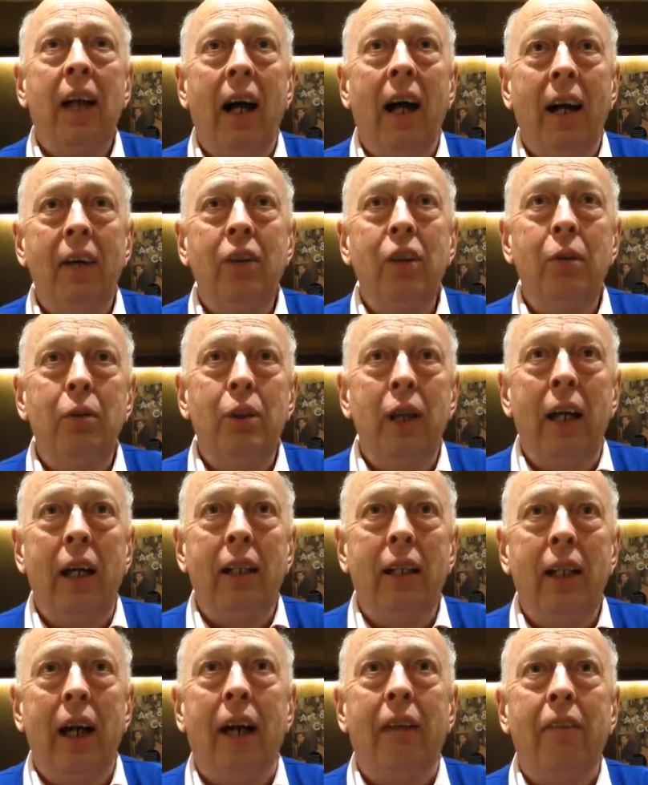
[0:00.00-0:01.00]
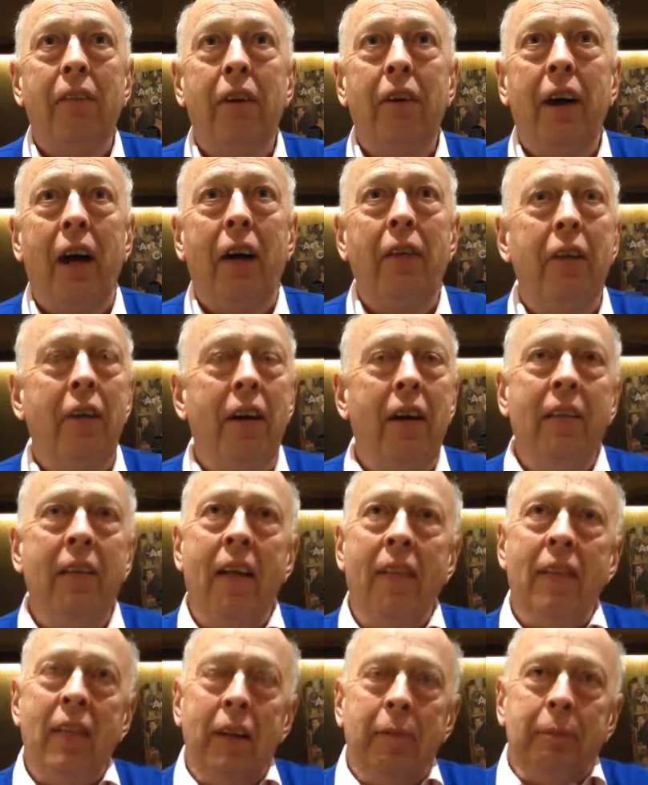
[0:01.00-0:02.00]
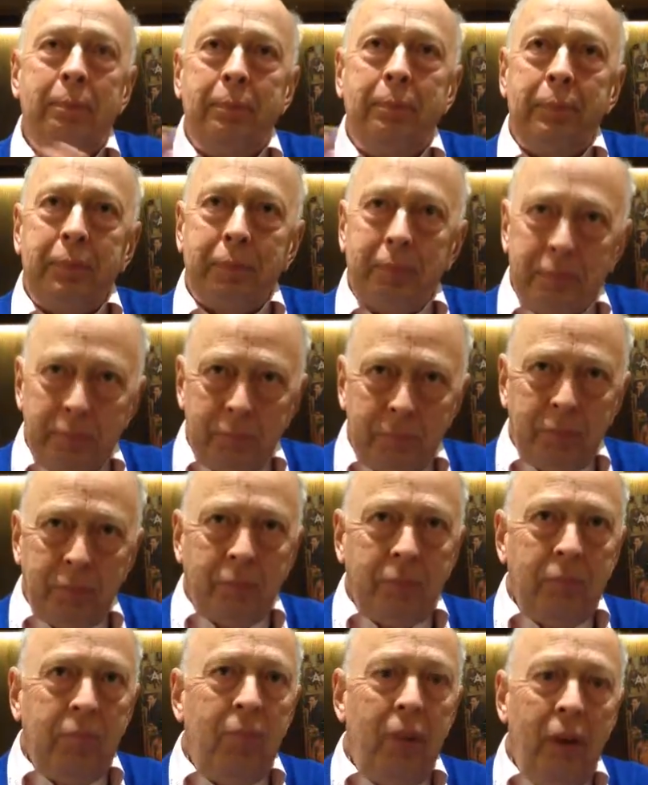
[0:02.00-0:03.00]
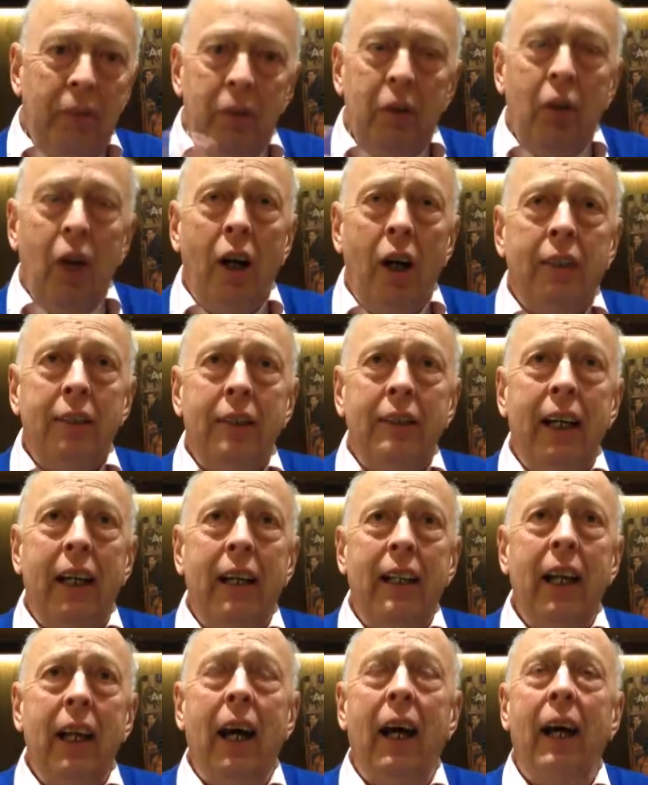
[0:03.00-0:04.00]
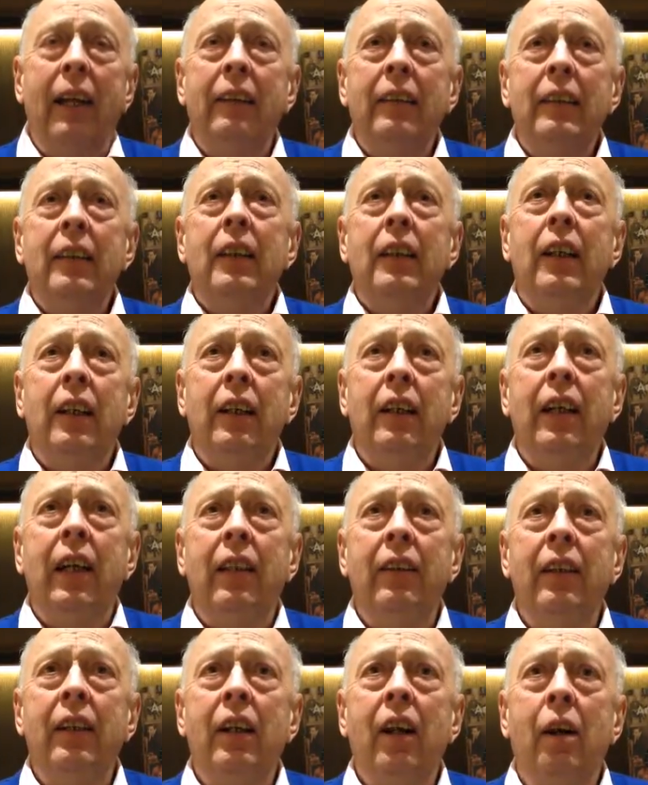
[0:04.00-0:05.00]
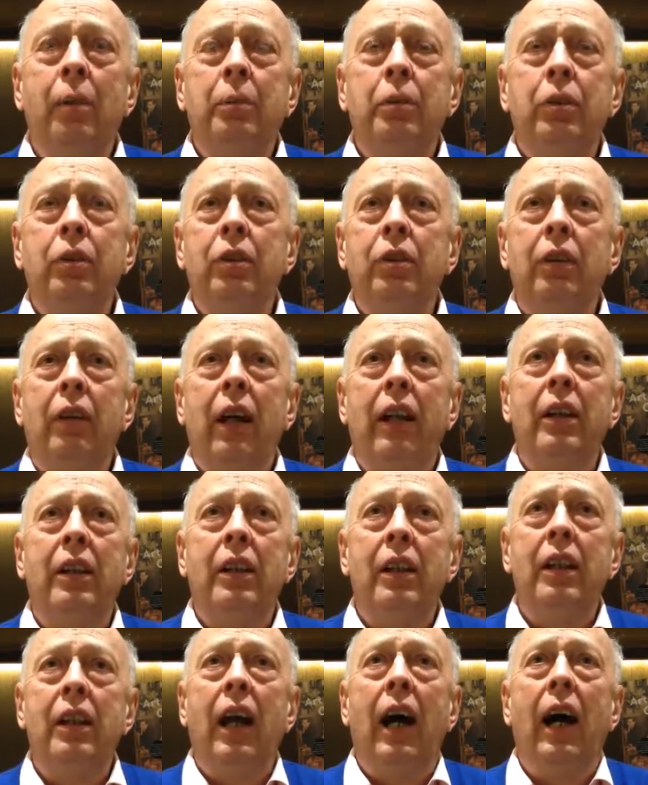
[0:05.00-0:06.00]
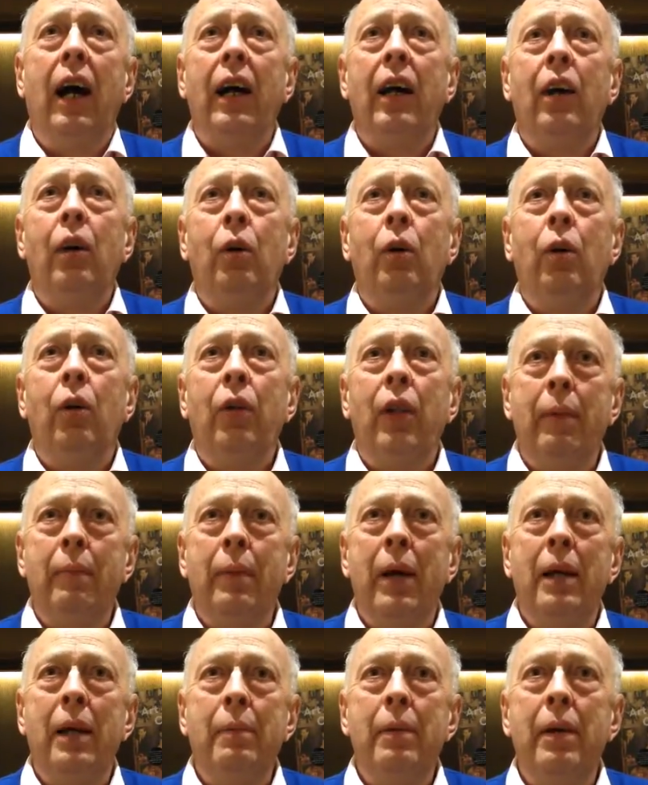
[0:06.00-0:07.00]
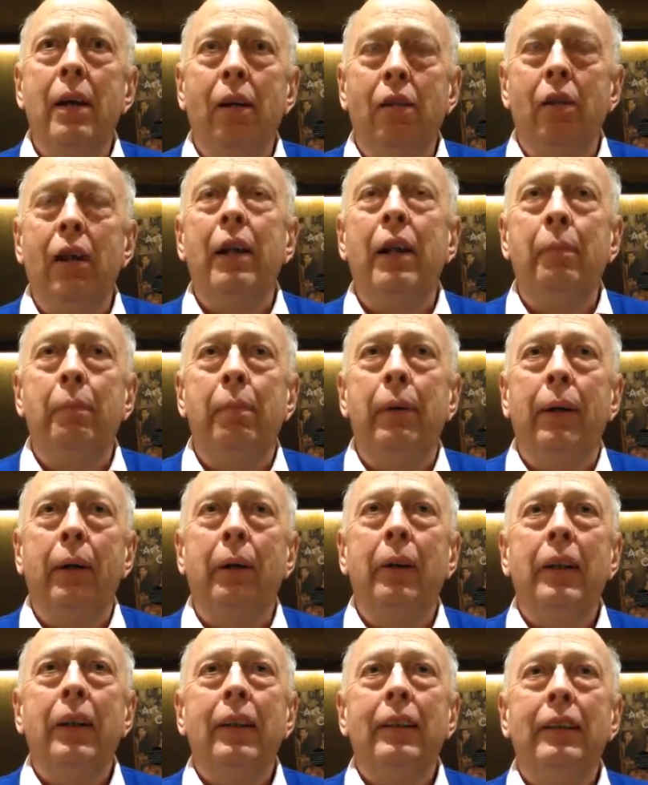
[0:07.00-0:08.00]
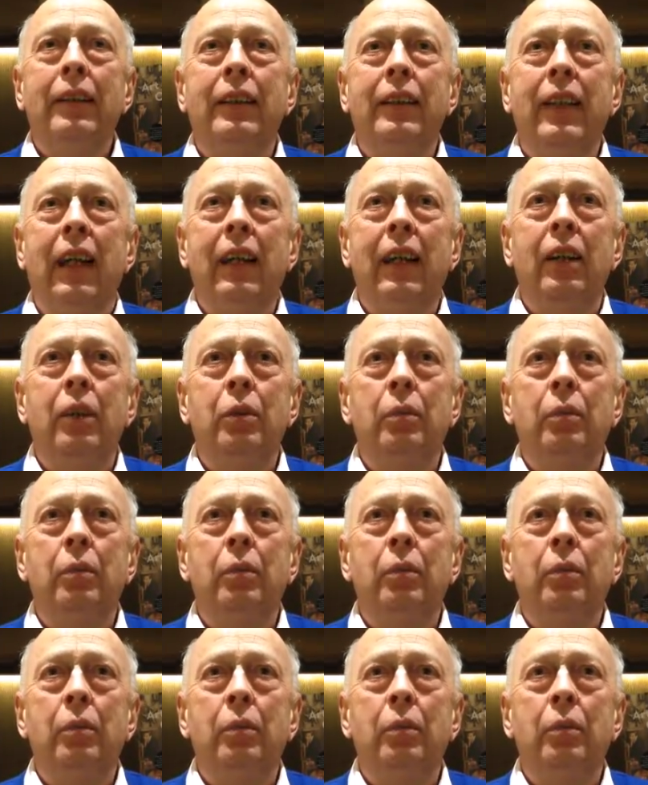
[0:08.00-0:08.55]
and you take that forever, and then you can't take that, then the options are either to die, or there may be a green pill to take